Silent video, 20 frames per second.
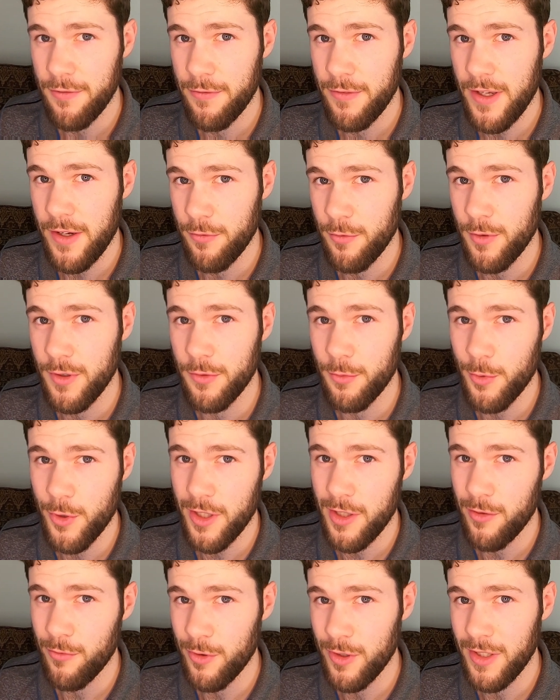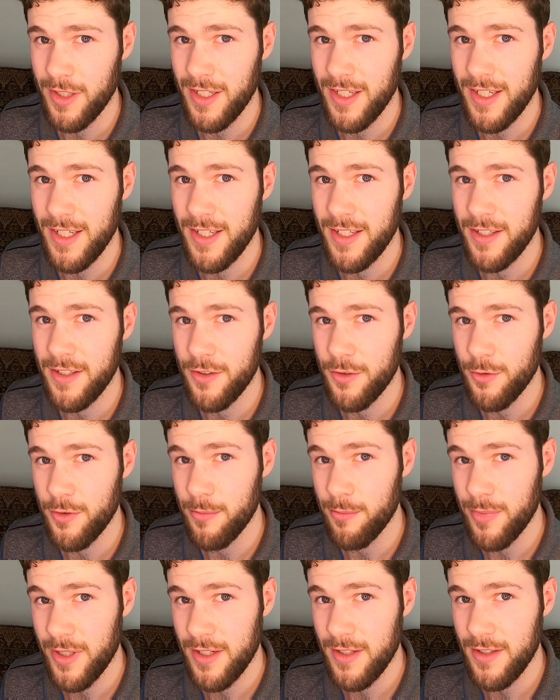if everyone's working really hard and
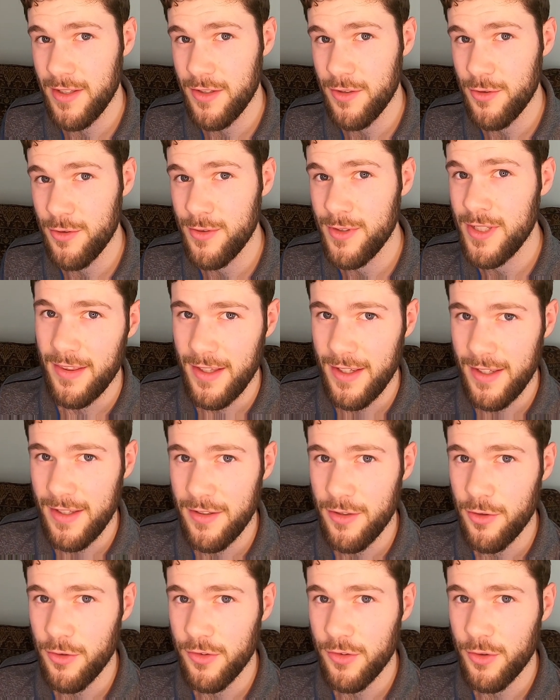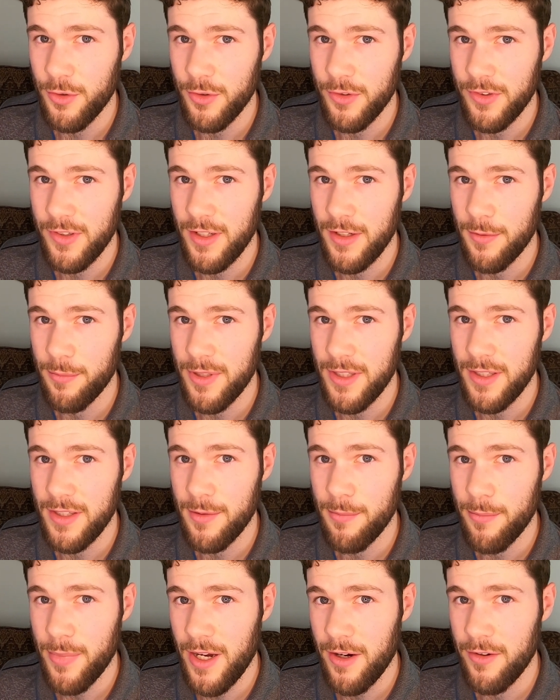doing better than you, then your score is going to be
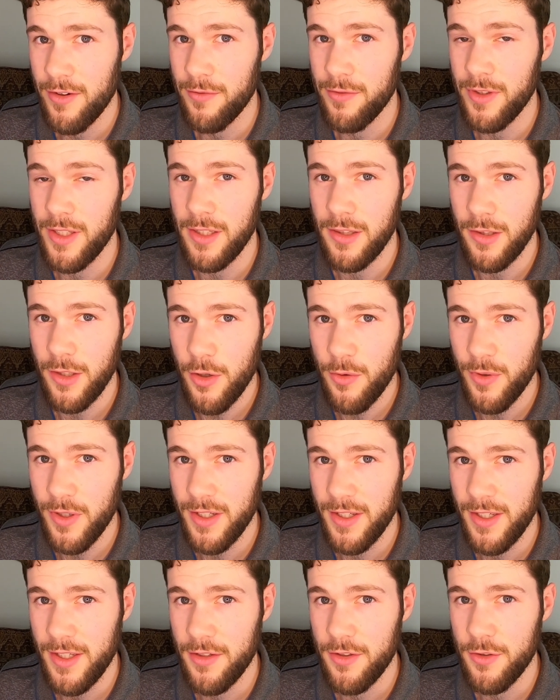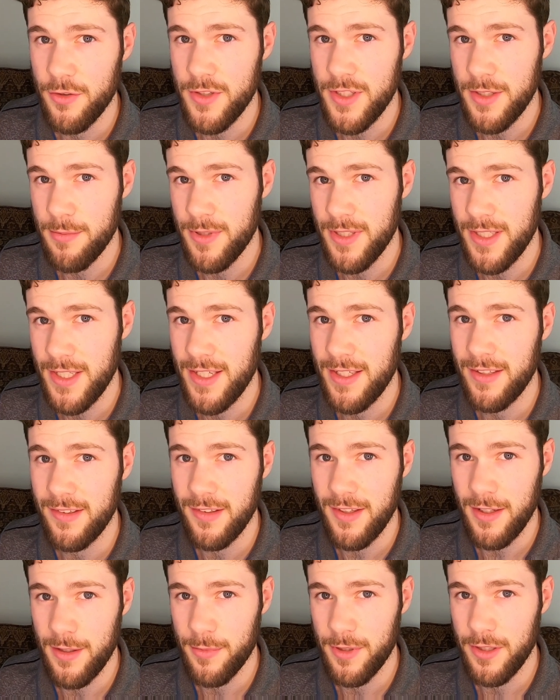comparatively lower and your GPA
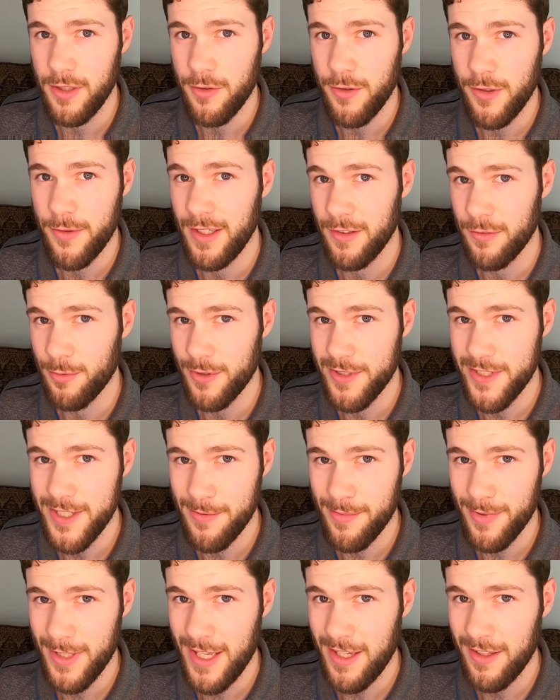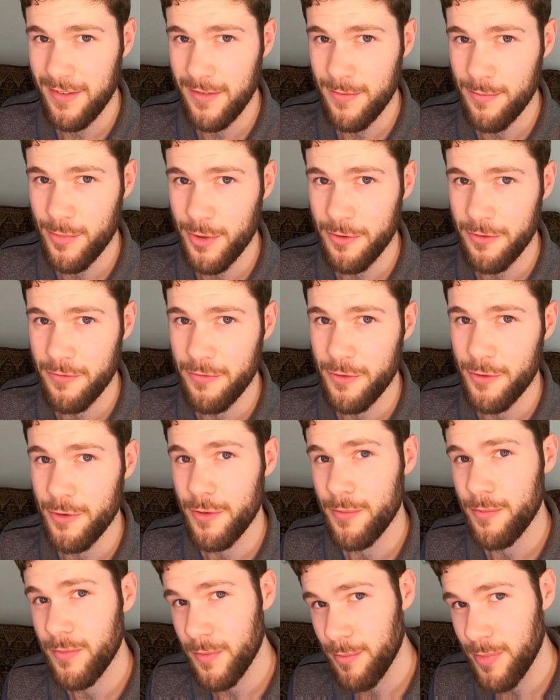is going to be lower. Guess what GPA is important
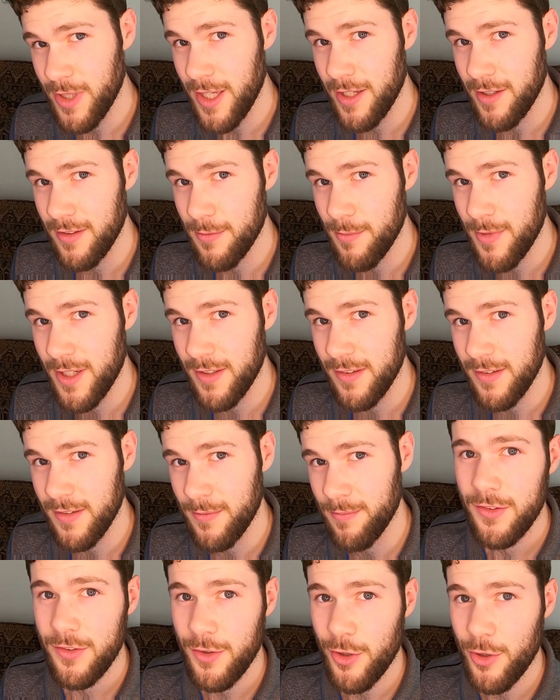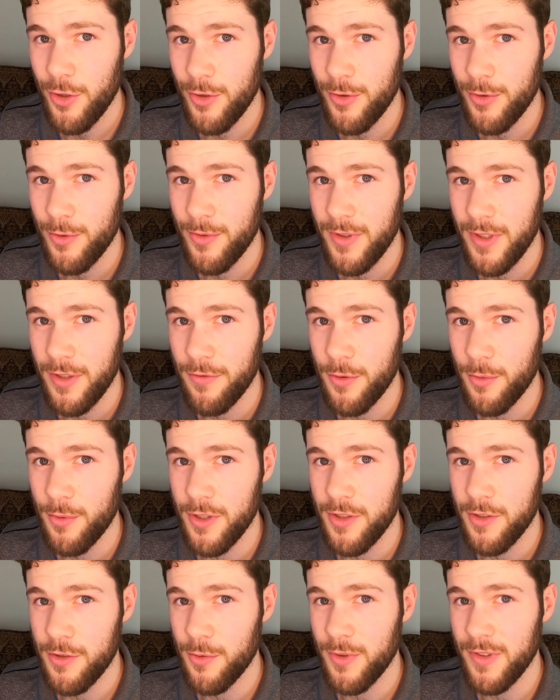for? Applying to medicine. So if you
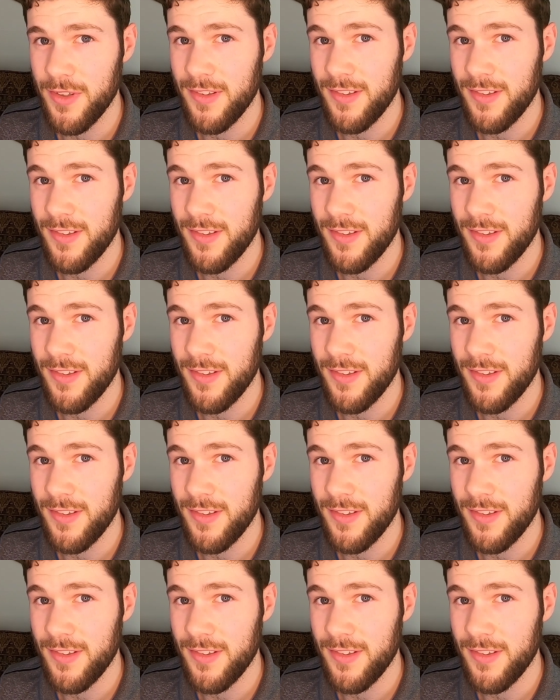were to do a